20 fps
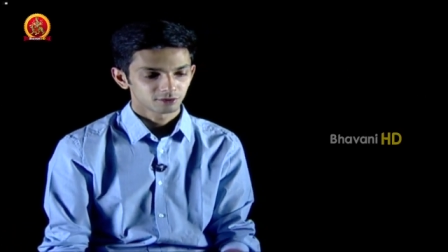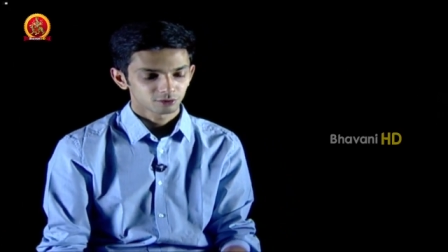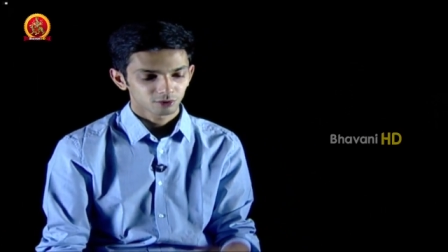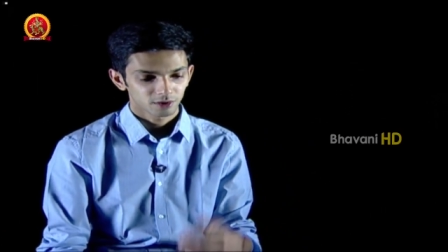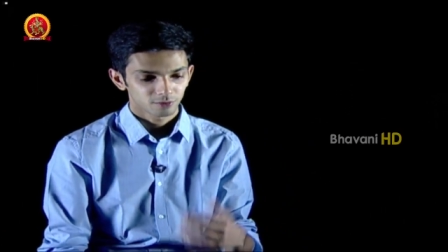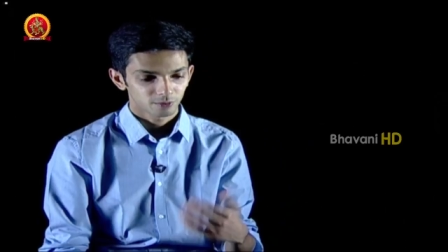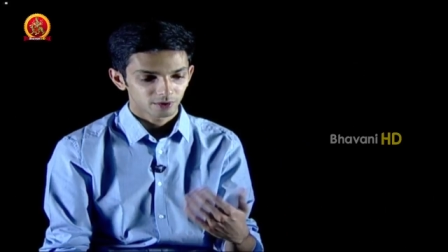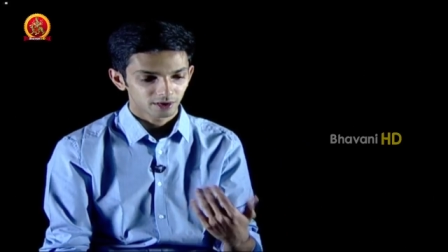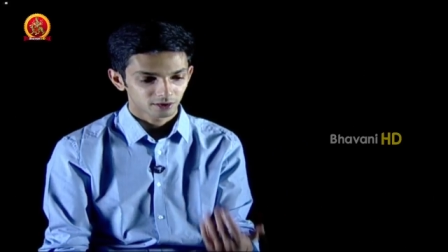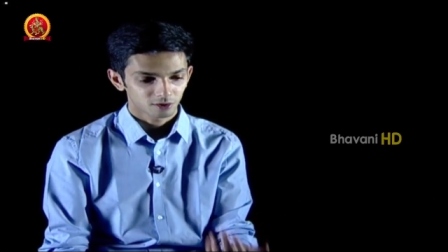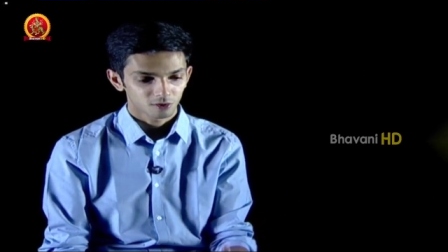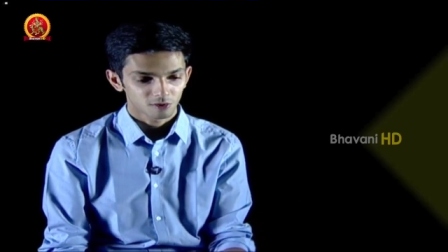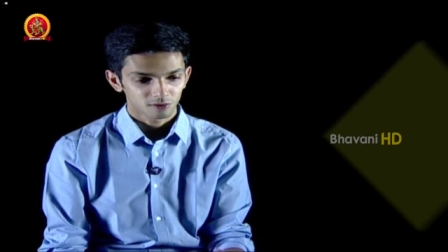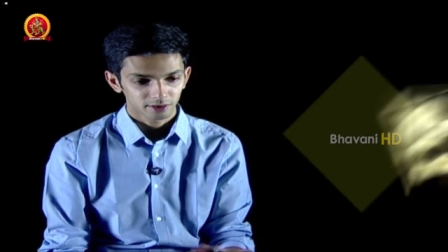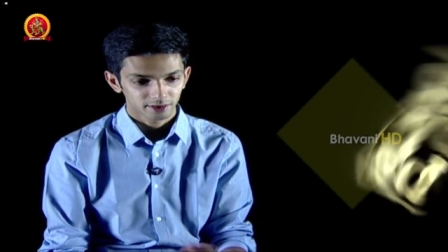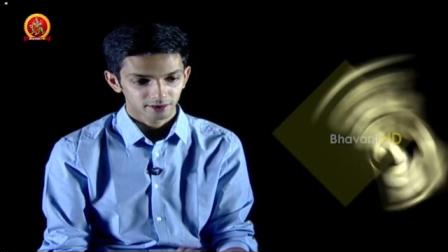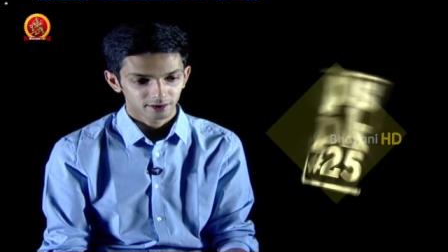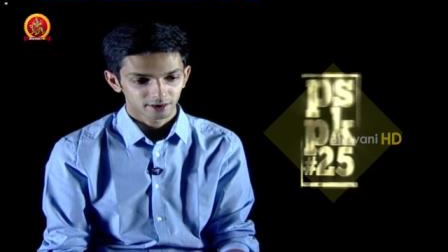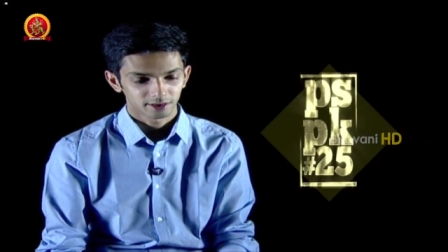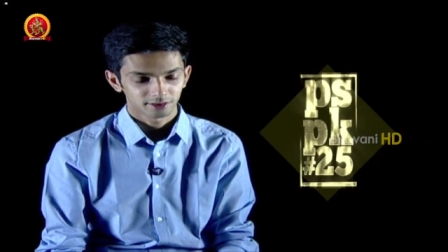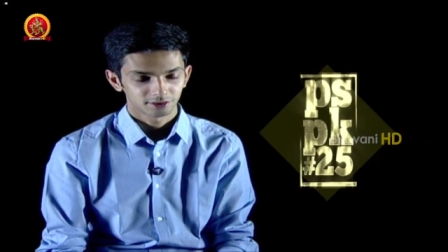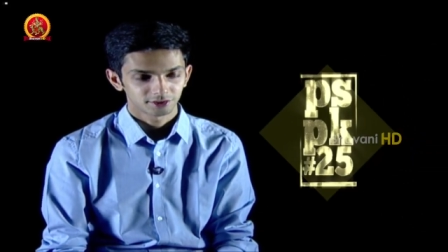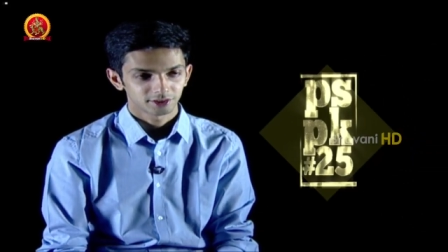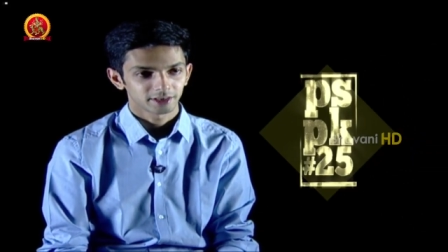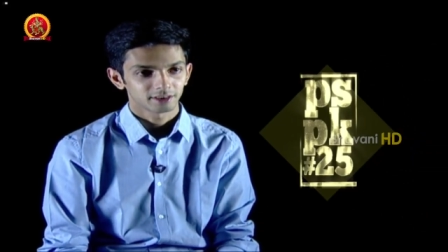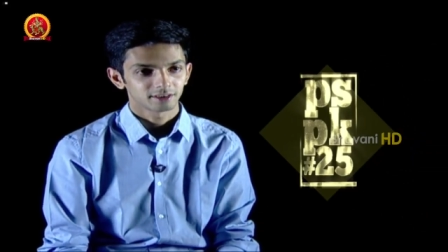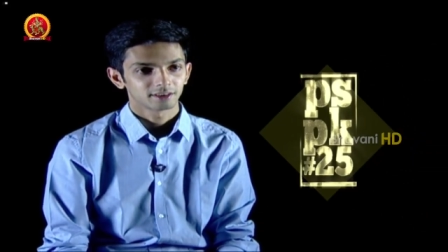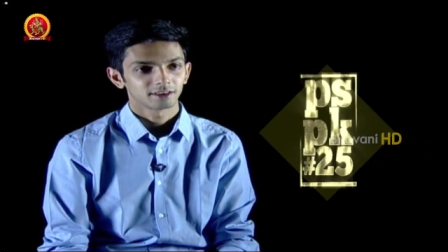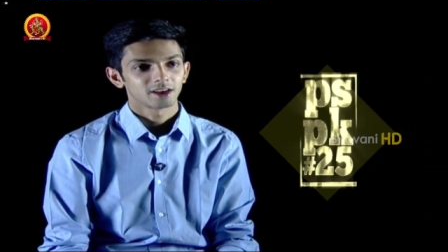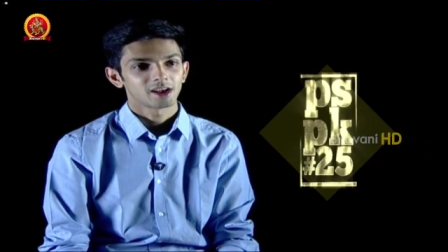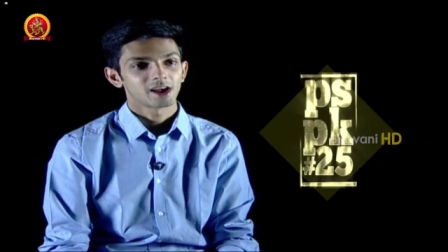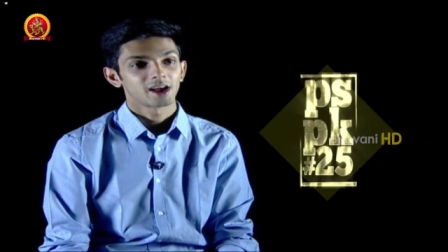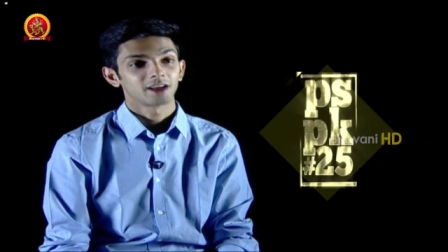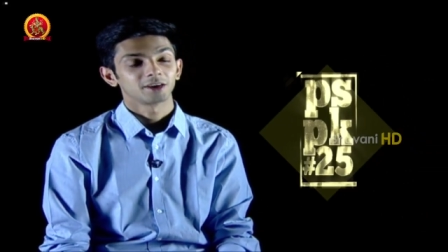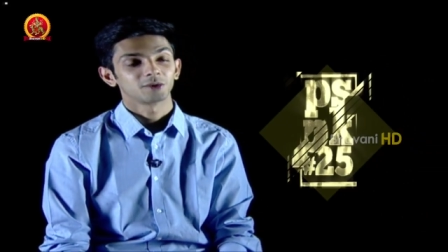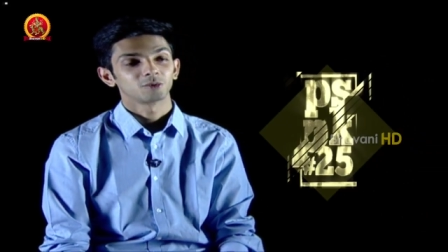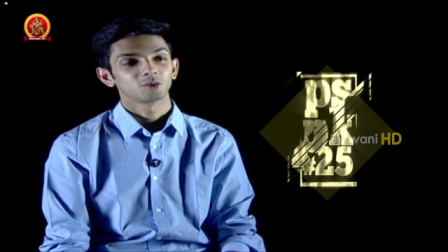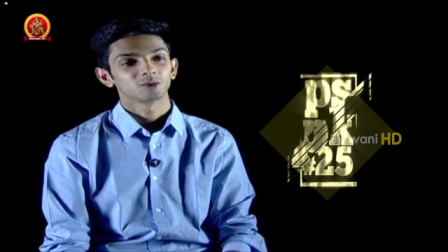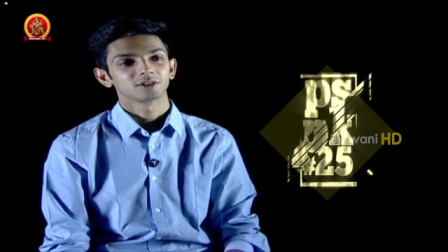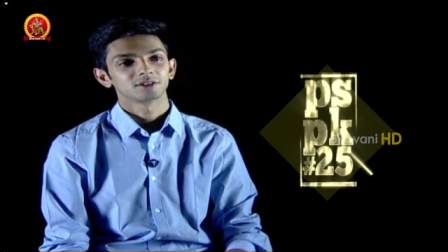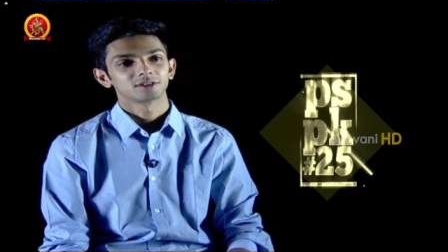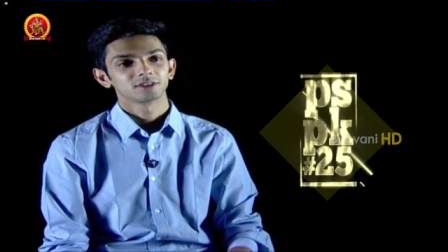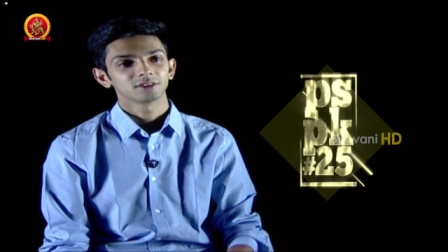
So I went online and I checked, and it was